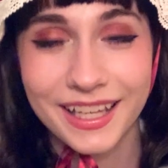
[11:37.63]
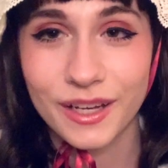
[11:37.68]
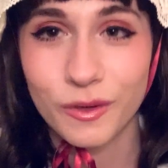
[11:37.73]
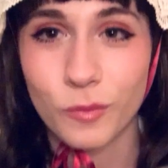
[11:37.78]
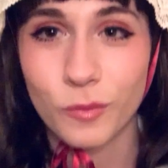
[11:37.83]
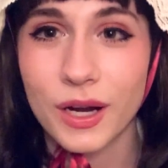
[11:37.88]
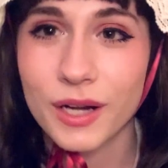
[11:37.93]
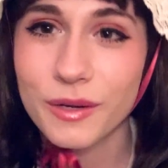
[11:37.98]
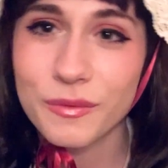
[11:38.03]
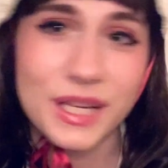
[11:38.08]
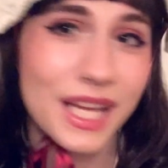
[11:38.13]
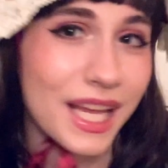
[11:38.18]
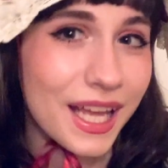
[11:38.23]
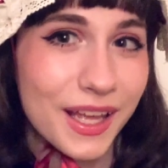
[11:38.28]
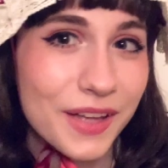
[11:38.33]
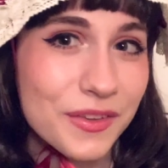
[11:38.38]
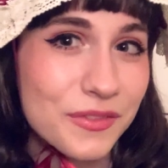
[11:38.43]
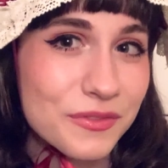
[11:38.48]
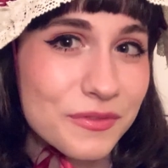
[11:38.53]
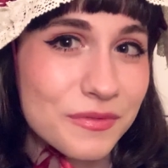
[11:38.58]
Why do we
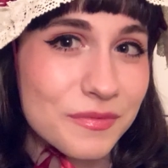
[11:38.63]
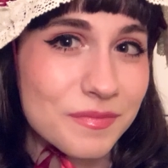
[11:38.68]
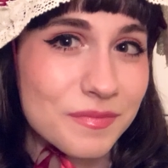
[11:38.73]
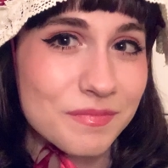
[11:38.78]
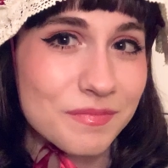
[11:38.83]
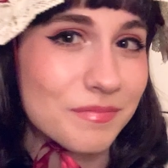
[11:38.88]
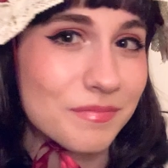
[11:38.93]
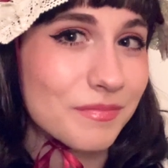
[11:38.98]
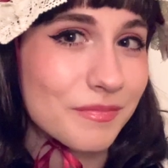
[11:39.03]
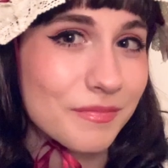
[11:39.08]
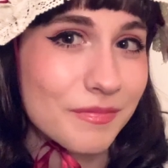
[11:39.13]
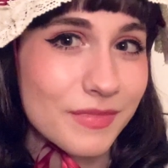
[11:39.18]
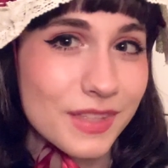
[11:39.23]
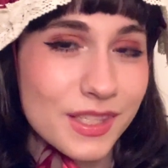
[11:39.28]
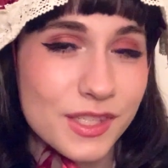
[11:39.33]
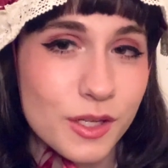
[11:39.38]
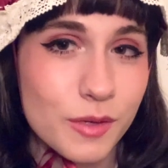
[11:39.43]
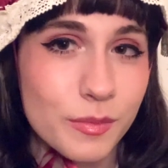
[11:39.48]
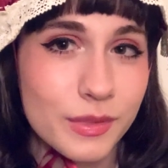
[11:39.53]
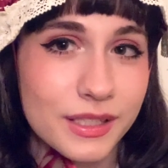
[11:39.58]
have
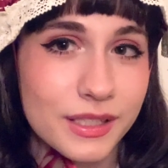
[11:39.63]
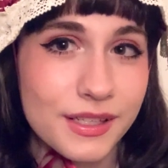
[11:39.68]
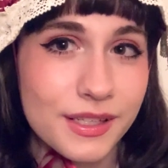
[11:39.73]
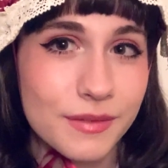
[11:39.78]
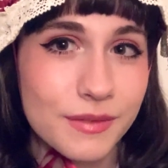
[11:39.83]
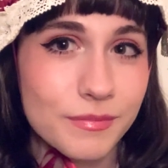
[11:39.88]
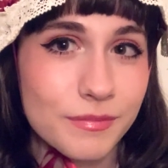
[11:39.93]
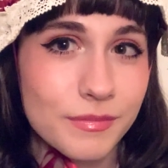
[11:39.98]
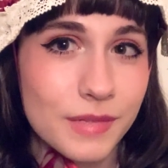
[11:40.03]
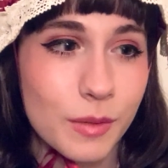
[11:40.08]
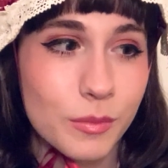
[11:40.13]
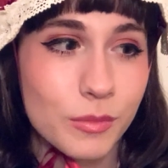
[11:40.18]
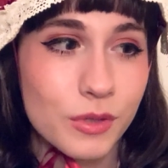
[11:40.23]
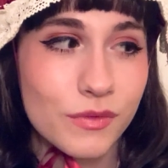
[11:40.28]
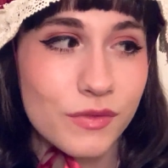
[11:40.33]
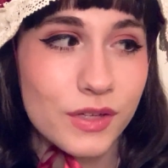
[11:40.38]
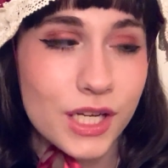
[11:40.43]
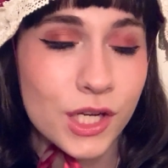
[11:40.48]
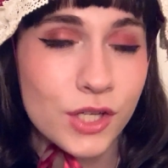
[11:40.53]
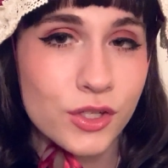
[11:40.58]
so many
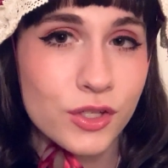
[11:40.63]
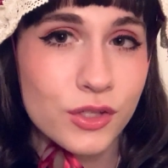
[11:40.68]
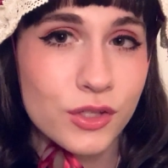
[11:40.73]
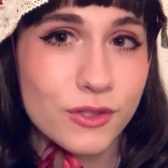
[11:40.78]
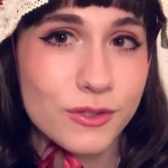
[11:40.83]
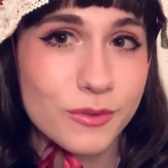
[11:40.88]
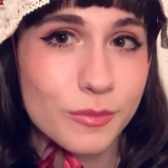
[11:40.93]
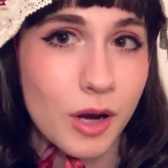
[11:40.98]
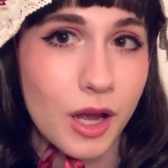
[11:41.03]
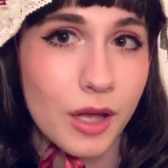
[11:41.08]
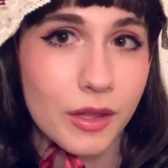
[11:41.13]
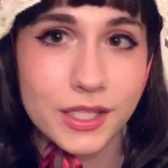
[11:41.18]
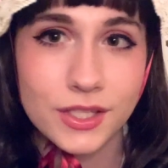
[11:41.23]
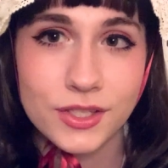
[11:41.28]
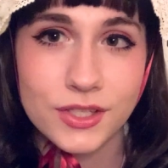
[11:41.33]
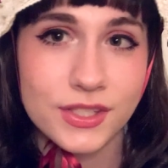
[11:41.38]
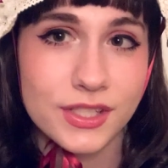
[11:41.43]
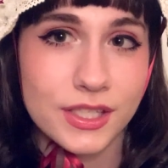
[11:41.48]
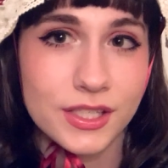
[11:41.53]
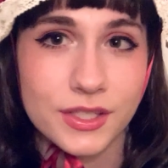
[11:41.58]
abbreviations? Probably
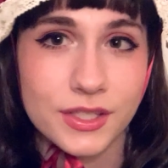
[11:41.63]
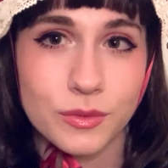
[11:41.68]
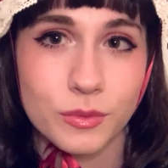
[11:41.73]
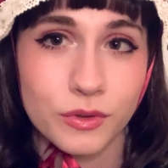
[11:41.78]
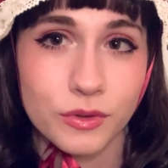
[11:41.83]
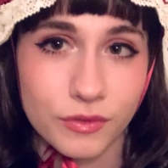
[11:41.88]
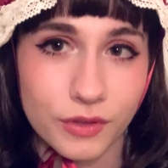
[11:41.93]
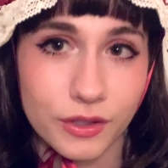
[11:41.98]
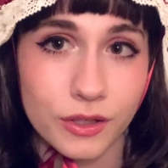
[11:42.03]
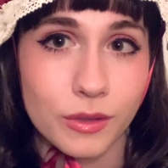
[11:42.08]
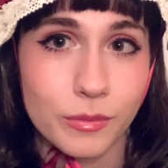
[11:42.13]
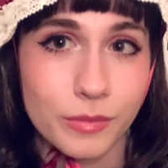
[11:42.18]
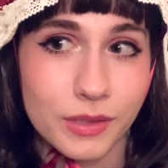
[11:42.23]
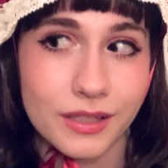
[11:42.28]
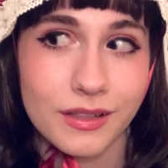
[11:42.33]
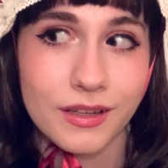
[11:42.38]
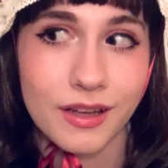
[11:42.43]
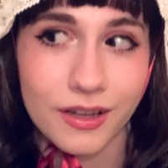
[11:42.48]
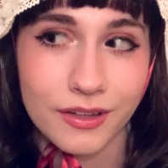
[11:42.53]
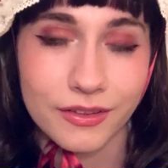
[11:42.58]
just because we're a very big
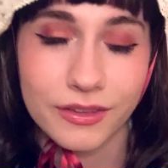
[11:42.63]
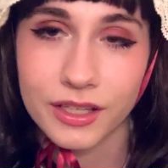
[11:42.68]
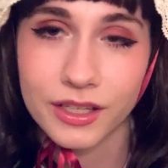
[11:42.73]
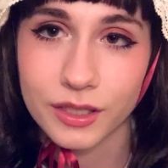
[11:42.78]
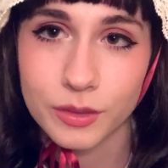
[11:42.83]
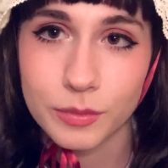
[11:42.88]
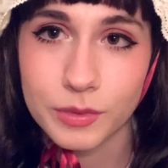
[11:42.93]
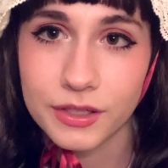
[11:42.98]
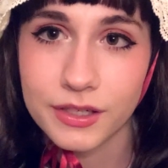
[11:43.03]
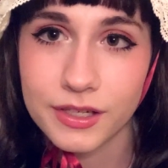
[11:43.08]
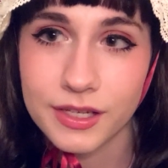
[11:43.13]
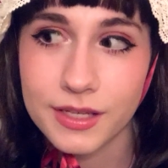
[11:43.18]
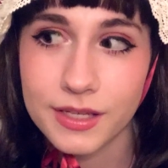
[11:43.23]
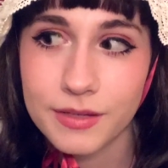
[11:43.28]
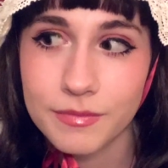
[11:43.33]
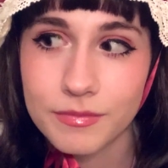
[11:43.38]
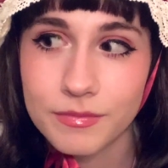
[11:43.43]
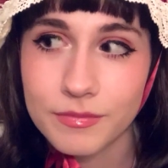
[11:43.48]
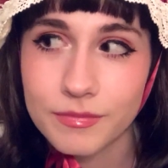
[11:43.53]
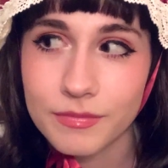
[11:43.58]
online community,
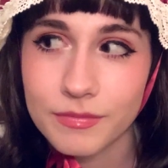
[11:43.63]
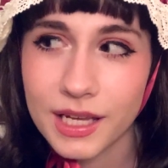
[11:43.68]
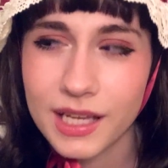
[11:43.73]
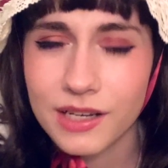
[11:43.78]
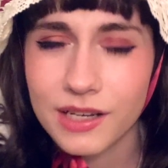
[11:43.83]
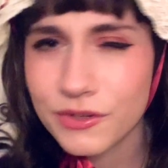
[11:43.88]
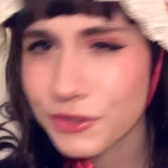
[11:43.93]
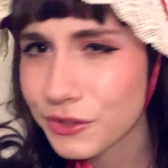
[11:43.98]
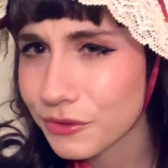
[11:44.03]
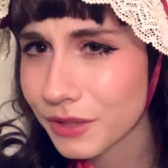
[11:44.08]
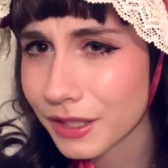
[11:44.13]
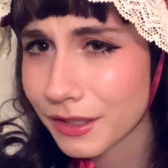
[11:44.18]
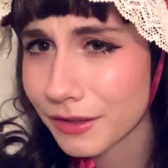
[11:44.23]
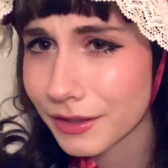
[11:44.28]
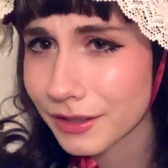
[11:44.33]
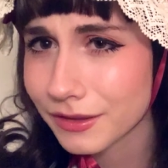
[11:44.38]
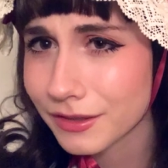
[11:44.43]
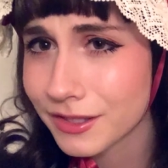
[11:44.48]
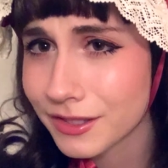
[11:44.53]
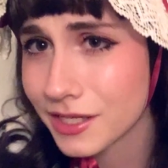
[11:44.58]
and I also kind of
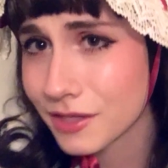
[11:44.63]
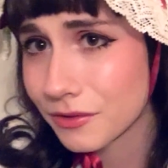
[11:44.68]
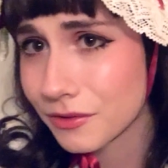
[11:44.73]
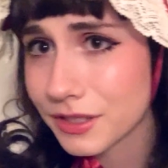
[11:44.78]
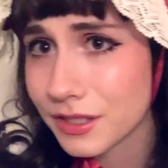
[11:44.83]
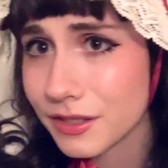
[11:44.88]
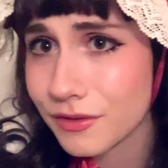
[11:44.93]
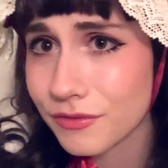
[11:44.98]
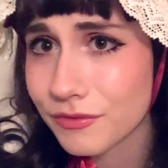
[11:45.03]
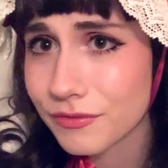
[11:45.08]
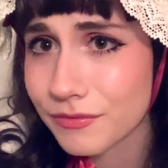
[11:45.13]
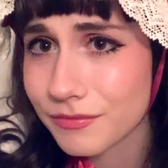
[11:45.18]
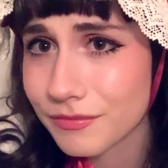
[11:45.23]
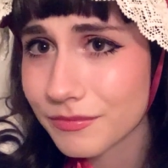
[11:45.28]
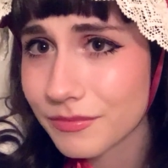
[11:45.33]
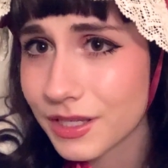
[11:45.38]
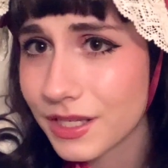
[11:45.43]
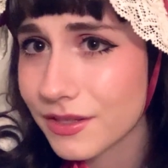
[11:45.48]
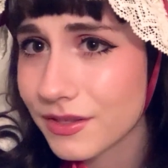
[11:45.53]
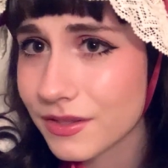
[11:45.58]
like the
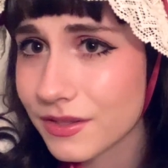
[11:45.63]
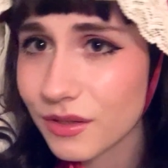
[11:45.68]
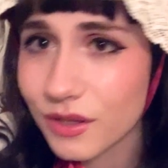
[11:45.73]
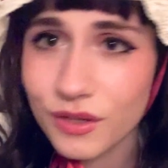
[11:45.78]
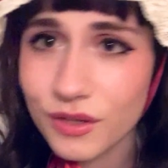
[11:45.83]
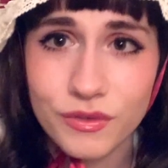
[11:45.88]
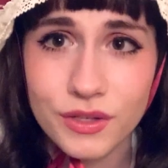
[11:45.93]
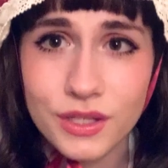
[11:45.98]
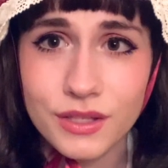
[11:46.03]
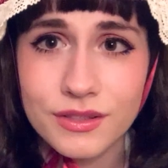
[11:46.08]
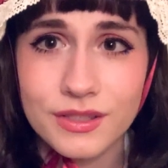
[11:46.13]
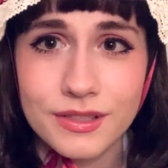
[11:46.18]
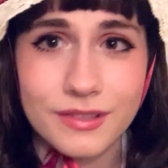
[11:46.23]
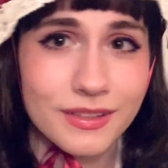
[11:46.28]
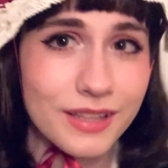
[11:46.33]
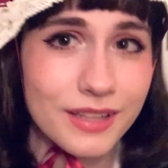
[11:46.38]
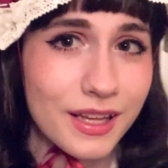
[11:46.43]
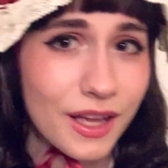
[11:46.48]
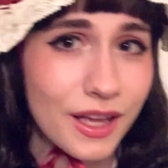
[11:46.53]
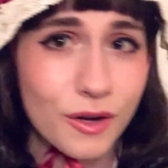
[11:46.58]
secretiveness of it.
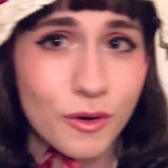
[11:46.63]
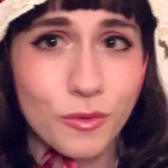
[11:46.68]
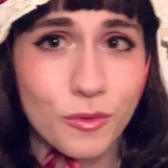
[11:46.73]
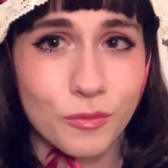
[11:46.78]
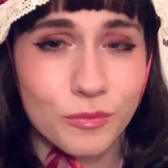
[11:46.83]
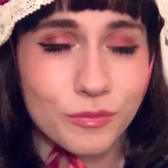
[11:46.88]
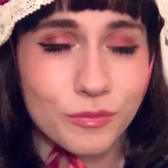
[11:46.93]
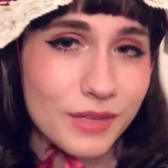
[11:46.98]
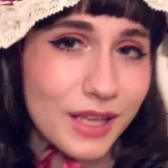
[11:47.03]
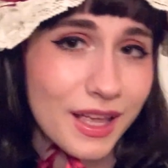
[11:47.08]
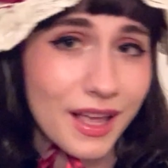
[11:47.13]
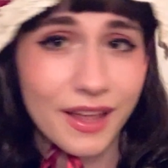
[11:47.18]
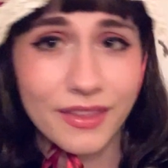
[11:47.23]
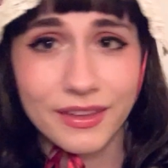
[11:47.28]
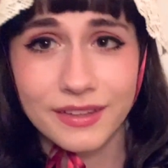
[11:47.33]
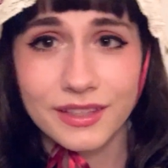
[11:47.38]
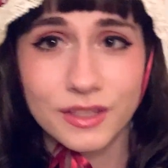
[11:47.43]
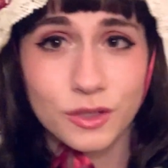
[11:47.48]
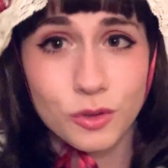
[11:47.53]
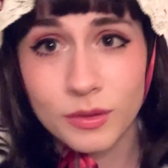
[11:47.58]
I
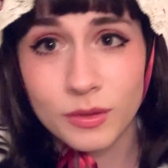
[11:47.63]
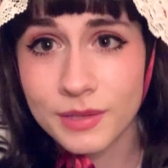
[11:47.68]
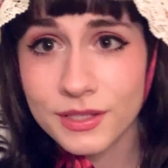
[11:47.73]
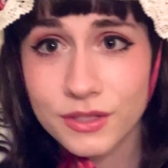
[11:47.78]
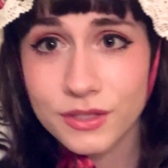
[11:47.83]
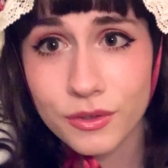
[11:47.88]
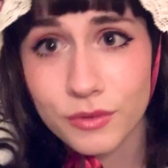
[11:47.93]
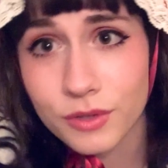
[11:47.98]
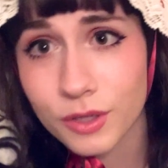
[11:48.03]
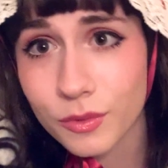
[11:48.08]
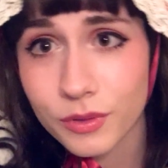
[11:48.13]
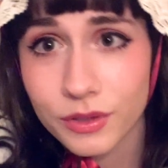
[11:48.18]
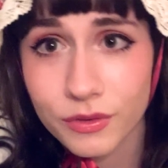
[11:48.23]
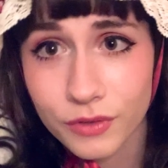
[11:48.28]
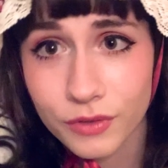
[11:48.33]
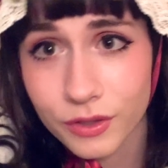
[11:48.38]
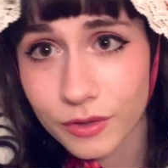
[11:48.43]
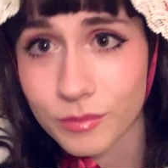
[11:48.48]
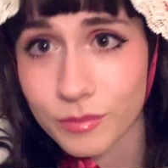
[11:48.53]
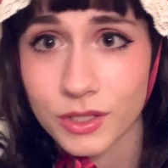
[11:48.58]
like that normies don't know what the
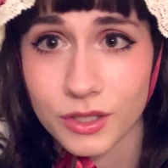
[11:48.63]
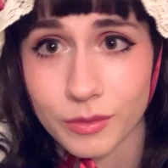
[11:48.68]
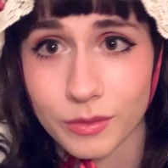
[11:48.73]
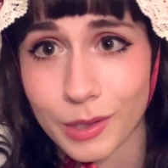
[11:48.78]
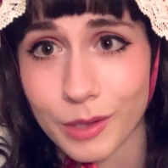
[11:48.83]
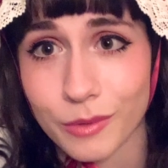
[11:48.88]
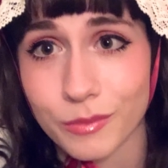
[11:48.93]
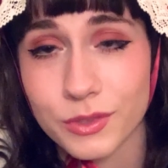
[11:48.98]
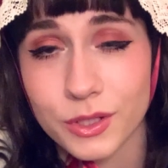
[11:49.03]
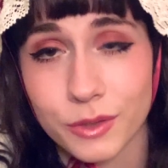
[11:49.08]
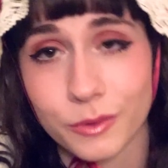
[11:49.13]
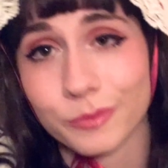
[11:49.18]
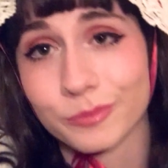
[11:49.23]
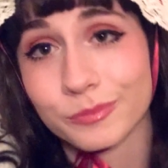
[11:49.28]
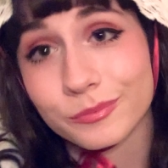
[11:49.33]
fuck I'm talking about, so